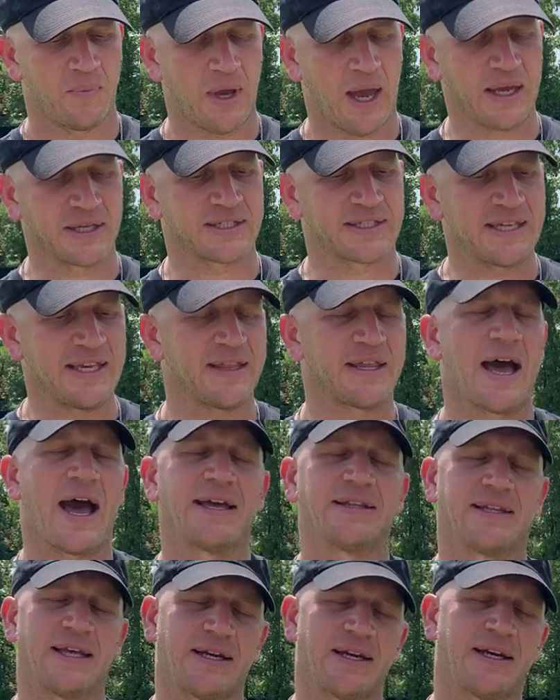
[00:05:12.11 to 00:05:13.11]
I see the
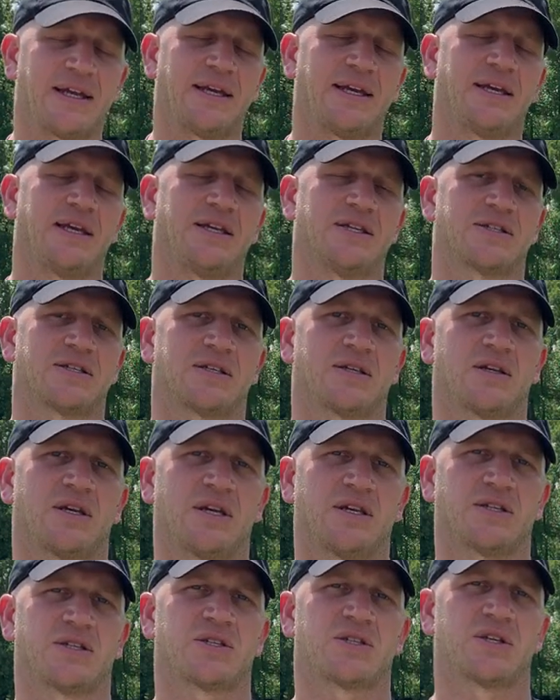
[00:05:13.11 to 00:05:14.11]
identity
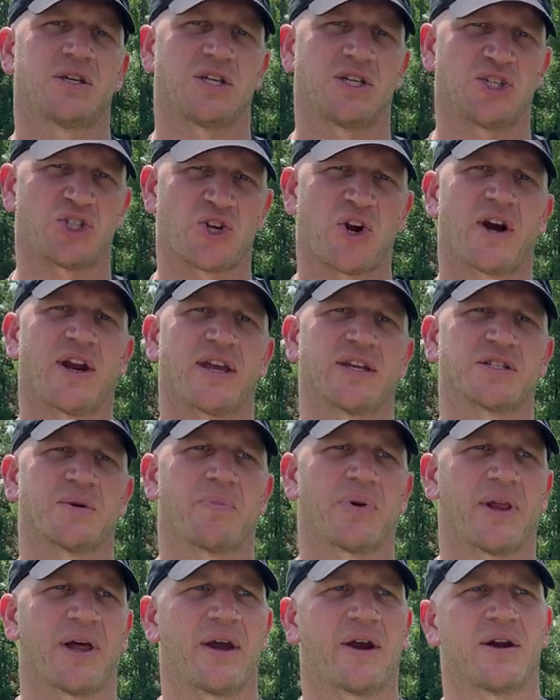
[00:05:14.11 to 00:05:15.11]
he's starting as a
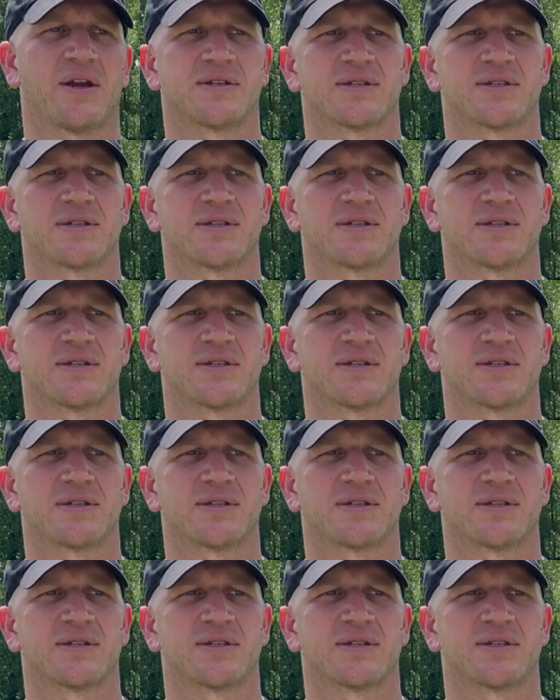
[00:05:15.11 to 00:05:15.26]
player.